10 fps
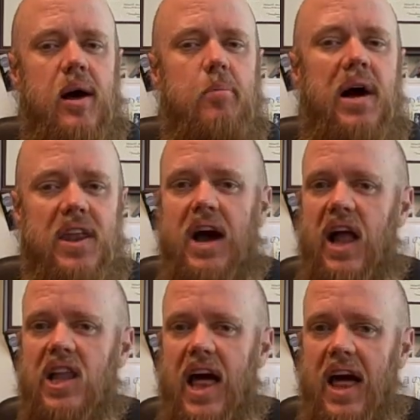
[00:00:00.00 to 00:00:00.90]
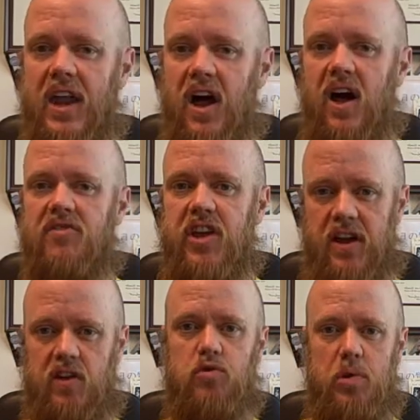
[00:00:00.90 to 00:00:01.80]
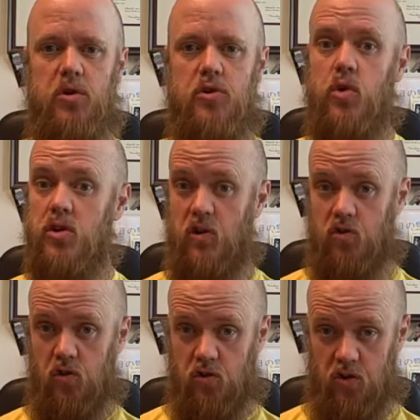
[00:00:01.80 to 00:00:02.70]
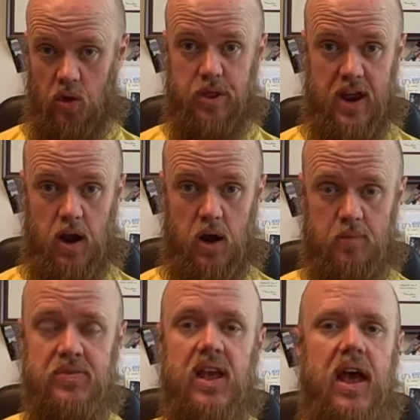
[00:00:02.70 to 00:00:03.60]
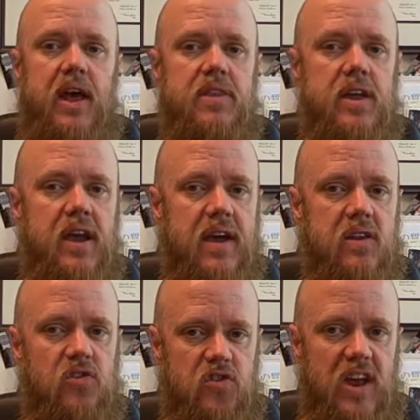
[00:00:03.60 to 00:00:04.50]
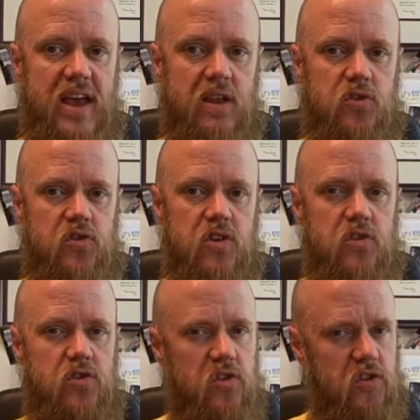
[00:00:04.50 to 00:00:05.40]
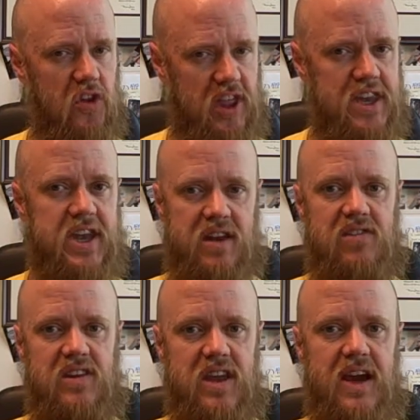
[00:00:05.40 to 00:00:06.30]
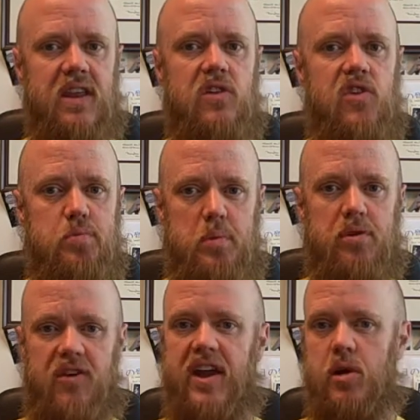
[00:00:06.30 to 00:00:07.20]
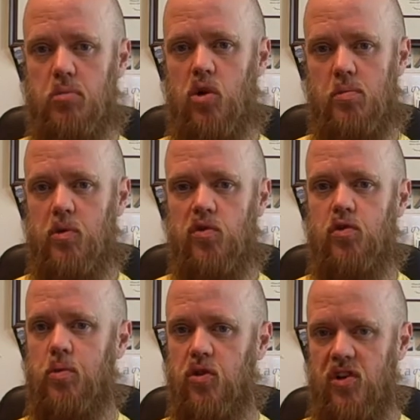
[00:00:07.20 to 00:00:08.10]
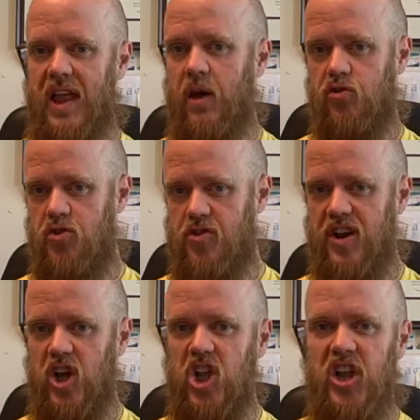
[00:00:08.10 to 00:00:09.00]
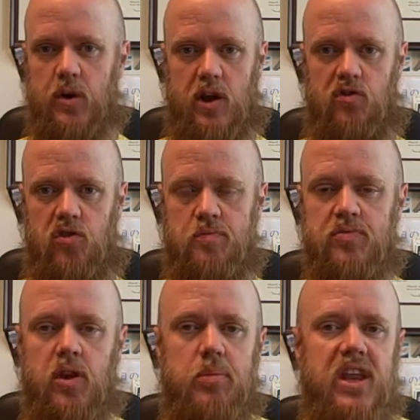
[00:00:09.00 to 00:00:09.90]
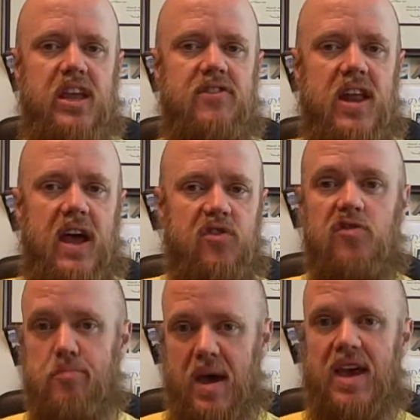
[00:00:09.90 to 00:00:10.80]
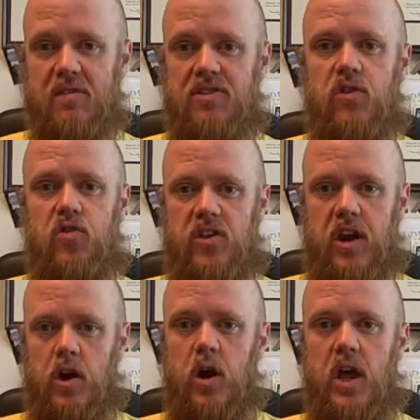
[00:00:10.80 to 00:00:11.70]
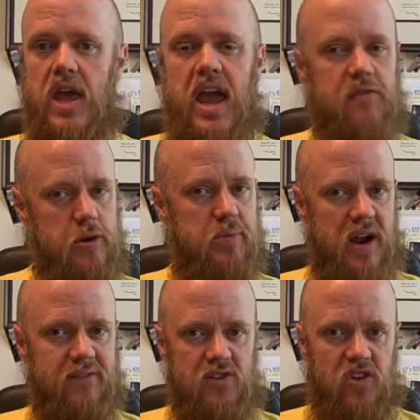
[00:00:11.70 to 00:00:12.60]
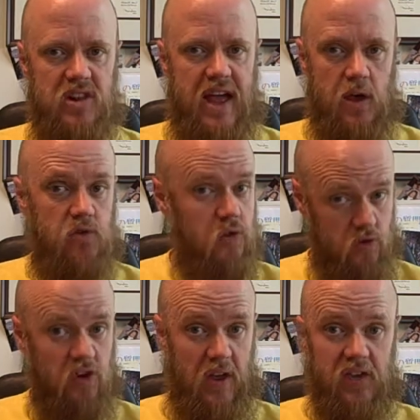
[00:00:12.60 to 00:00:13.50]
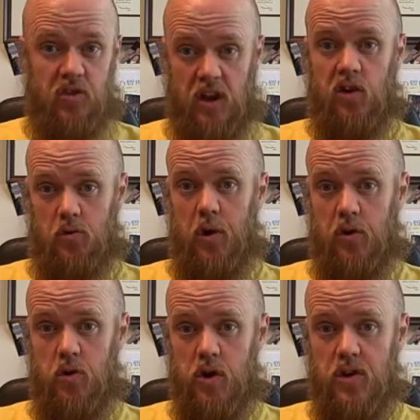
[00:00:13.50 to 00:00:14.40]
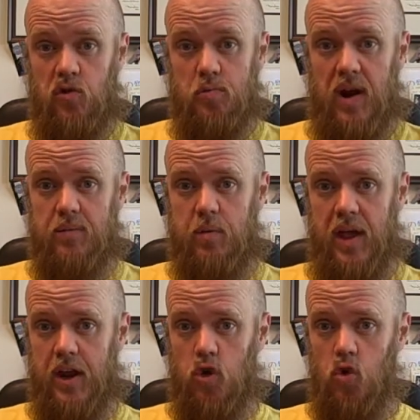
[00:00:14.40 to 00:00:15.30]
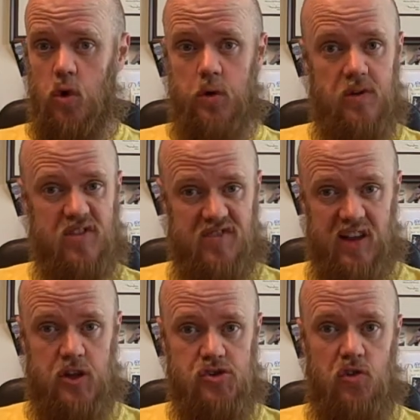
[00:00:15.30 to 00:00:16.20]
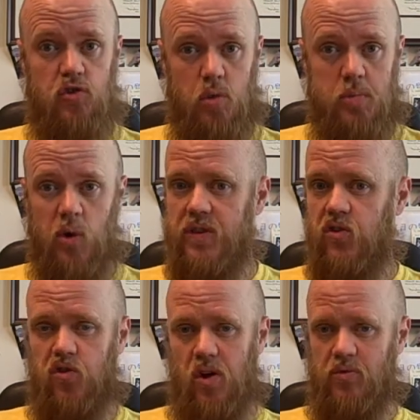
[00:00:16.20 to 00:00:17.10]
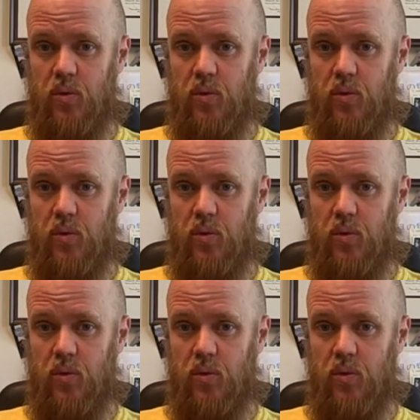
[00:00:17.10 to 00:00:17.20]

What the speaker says: But a lot of the unexploded ordnance is still there. And the United States, since the late 1990s, has been providing more and more support to Laos to try to clear it. But even as of May of this year, every province in Laos still has an unexploded ordnance problem, and a quarter of the villages report they still have